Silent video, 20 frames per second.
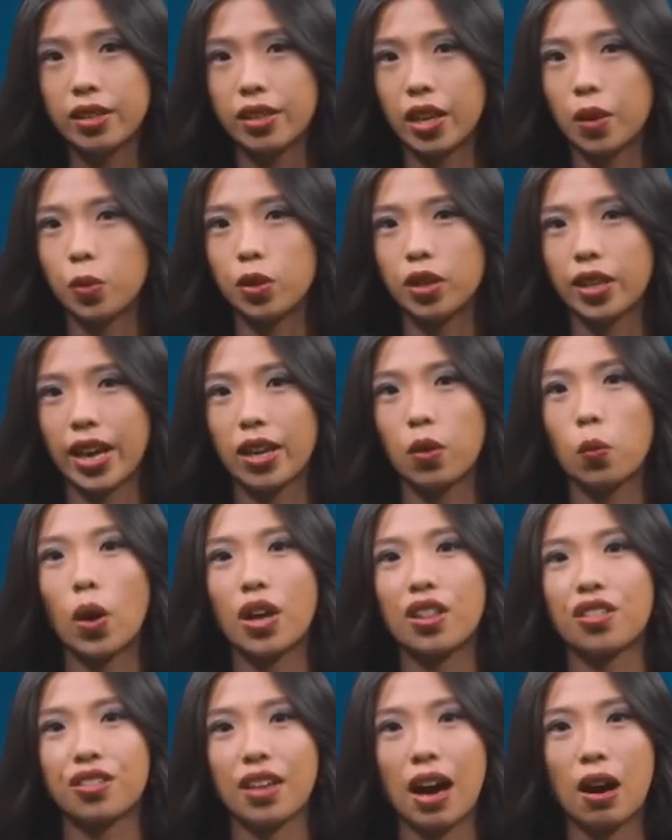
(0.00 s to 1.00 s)
They will get
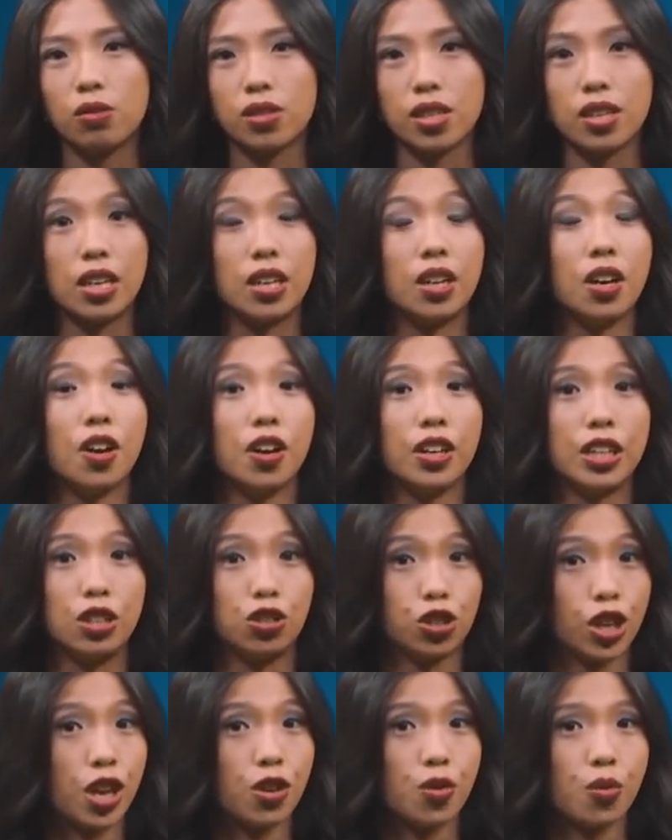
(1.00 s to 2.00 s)
1,000 in early
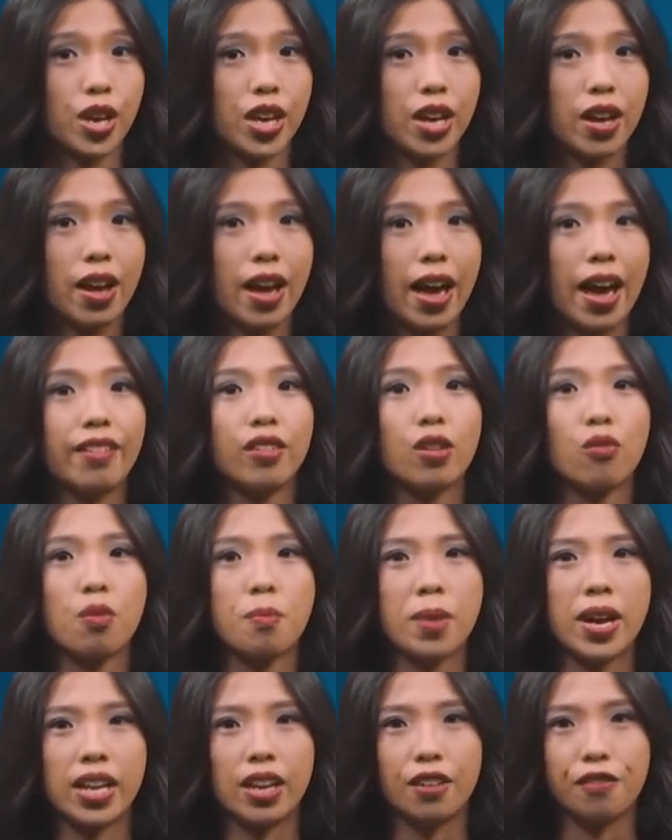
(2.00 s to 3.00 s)
January and the
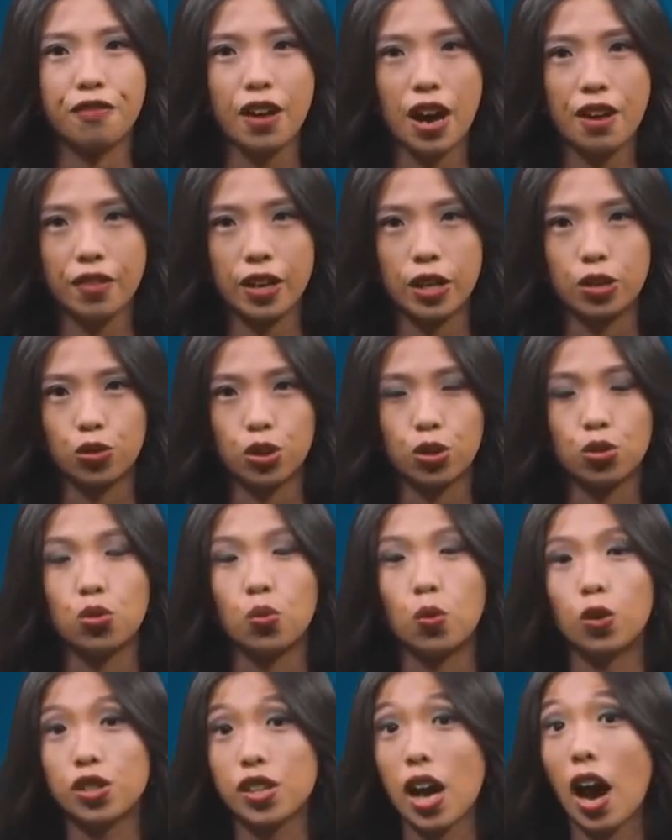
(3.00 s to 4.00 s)
remaining 500
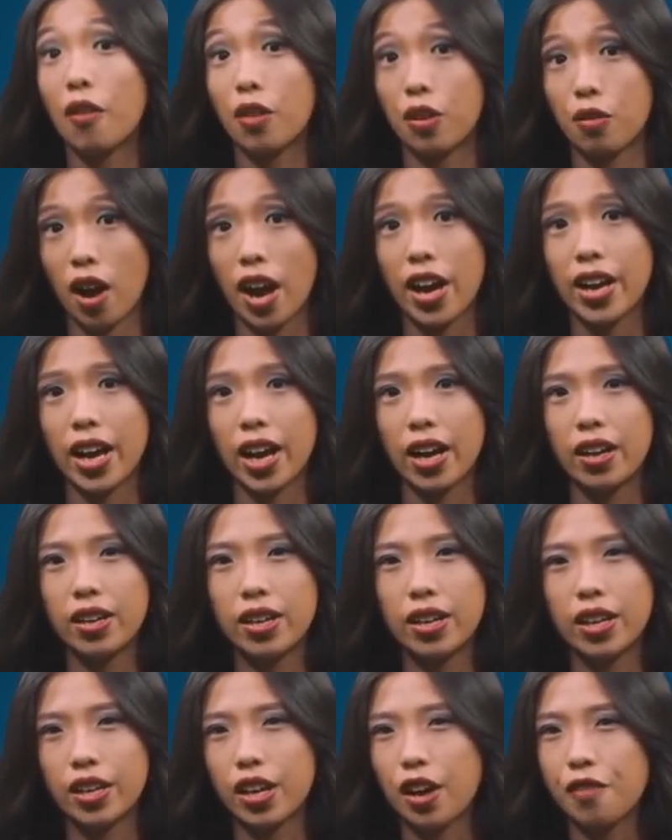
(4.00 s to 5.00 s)
towards Hari Raya.
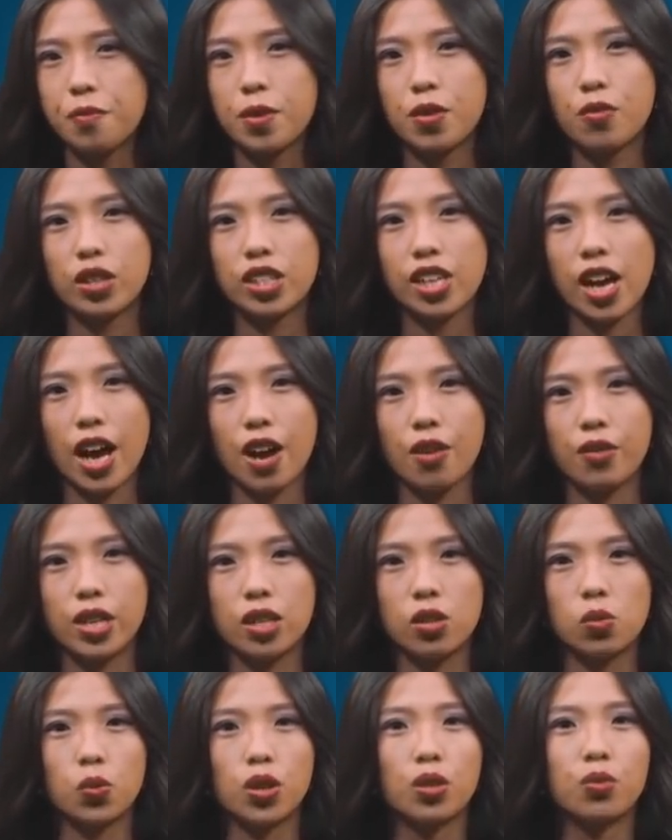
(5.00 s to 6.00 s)
Government
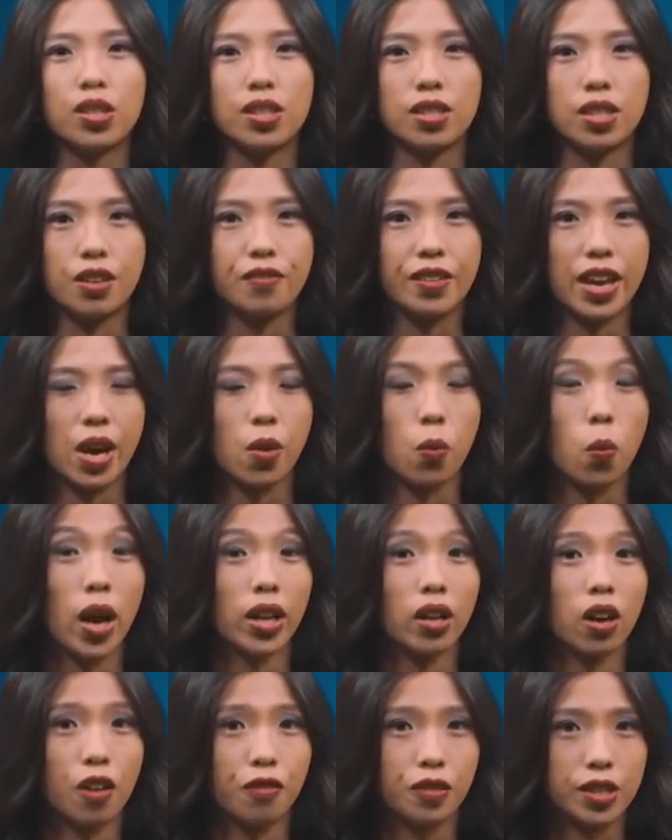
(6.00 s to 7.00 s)
retirees will receive a
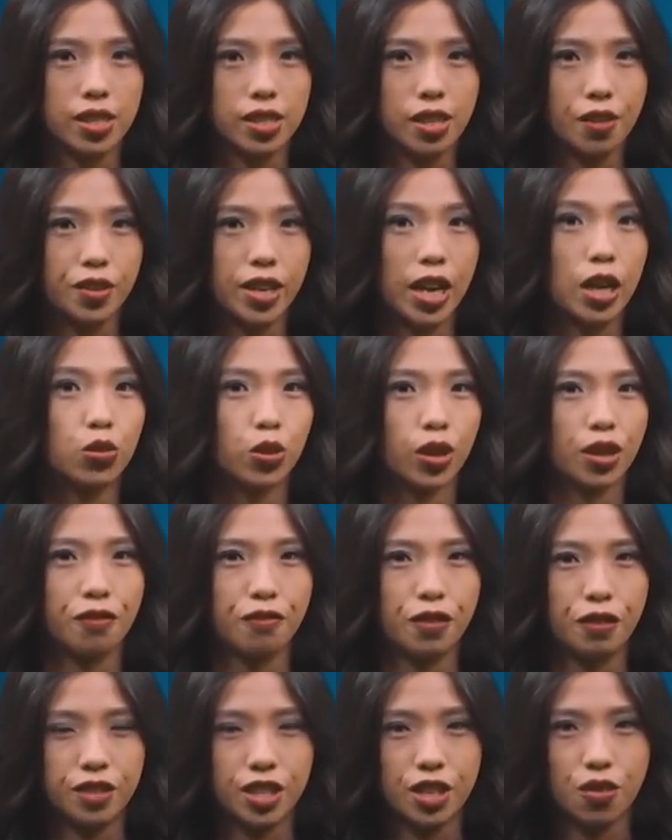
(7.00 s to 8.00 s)
one-off
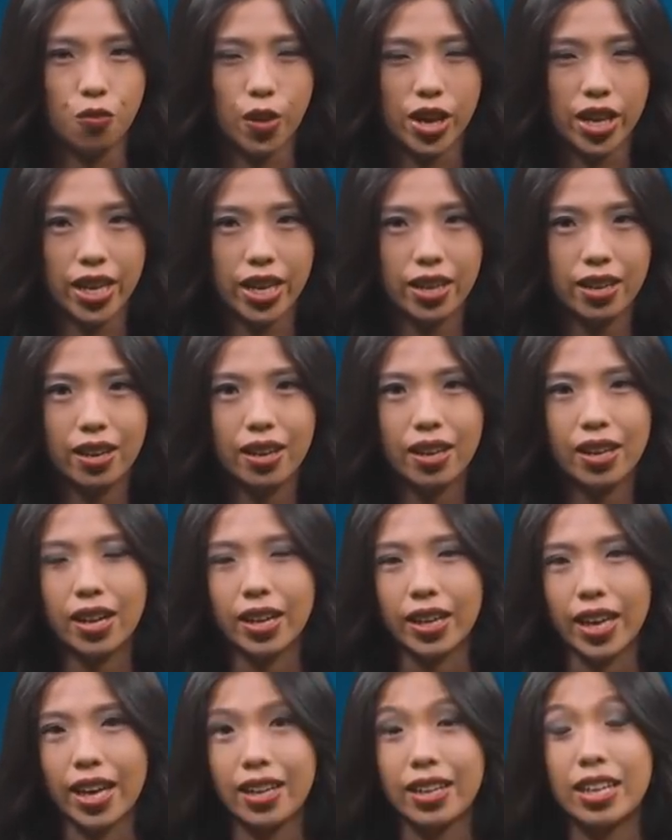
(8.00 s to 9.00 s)
750 ringgit,
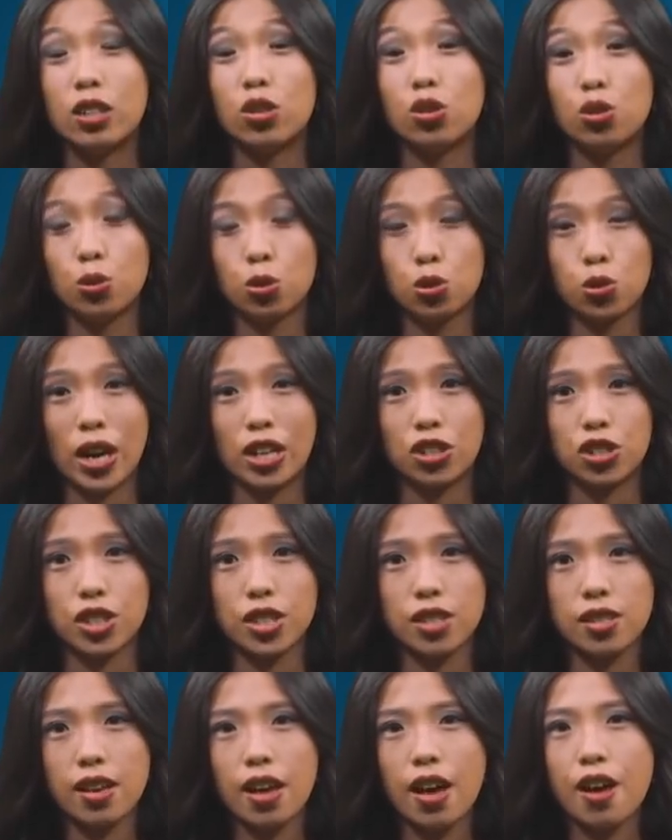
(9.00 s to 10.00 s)
again in 2
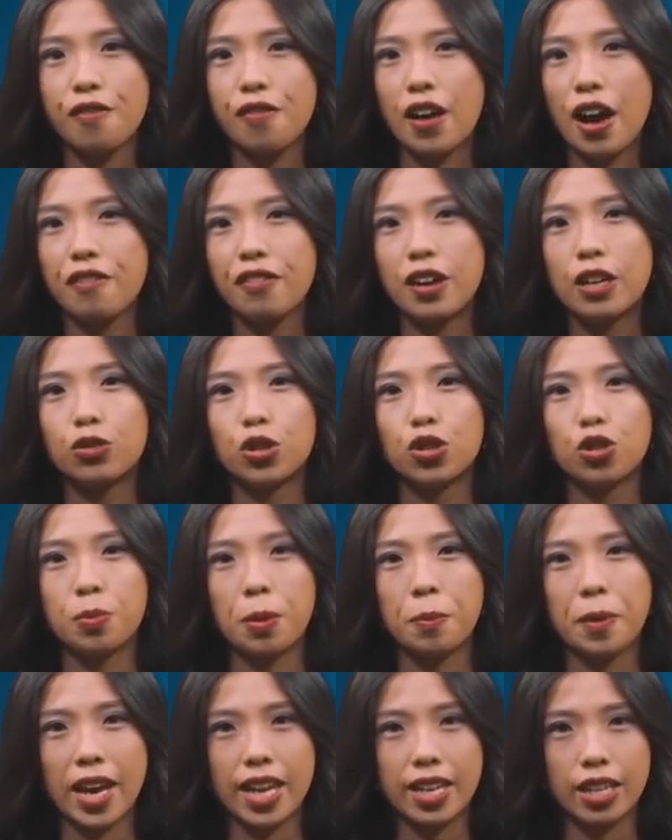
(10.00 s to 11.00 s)
tranches, 500 to
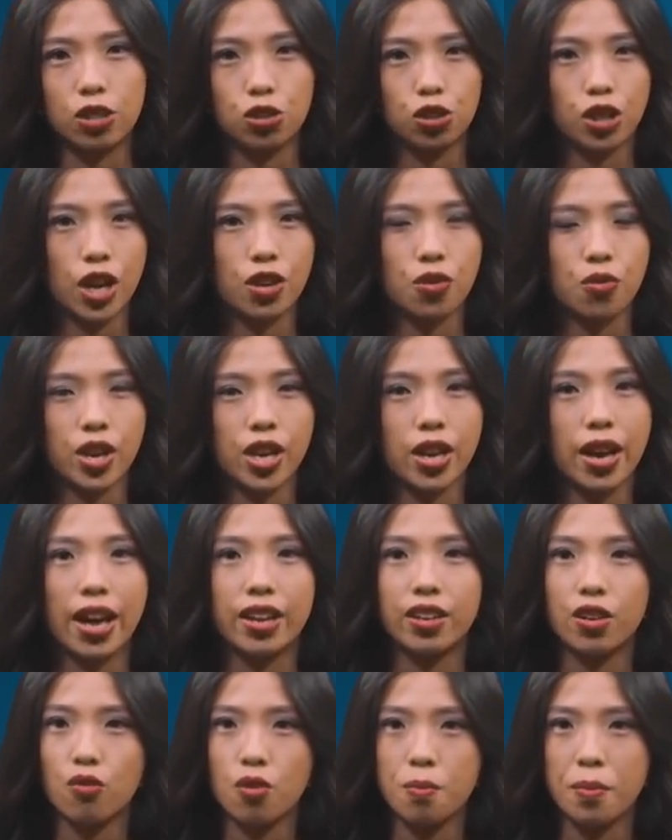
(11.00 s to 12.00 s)
be paid in January
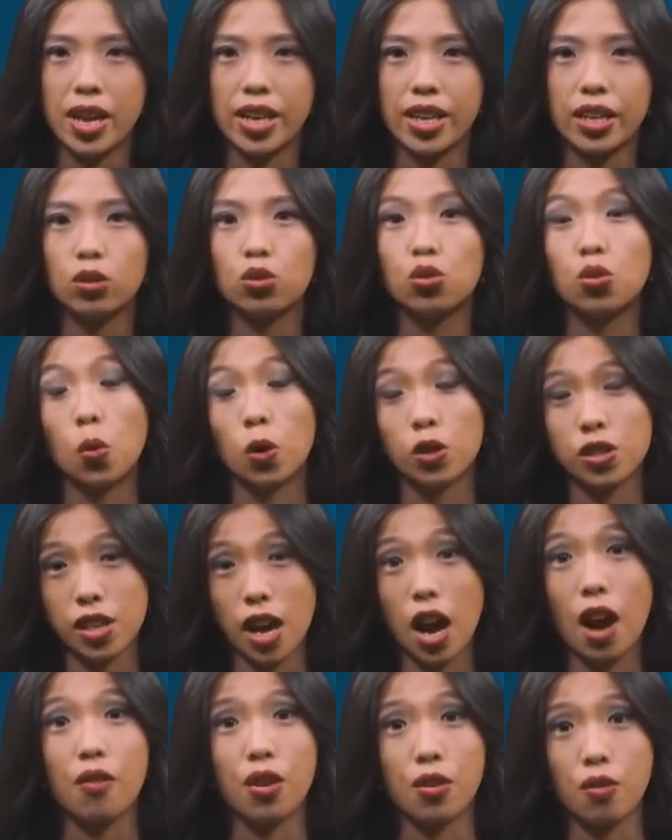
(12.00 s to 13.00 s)
and the remaining towards
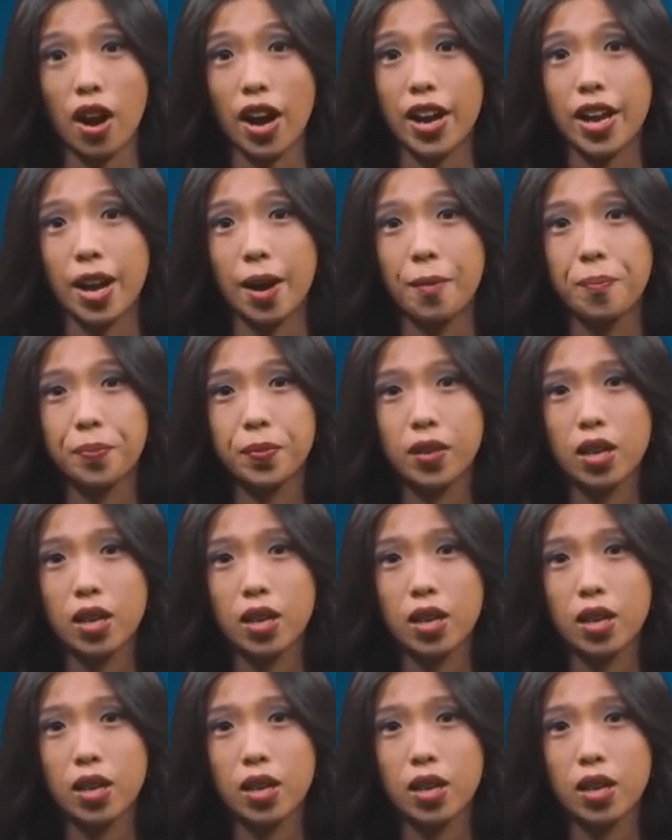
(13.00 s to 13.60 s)
Hari Raya.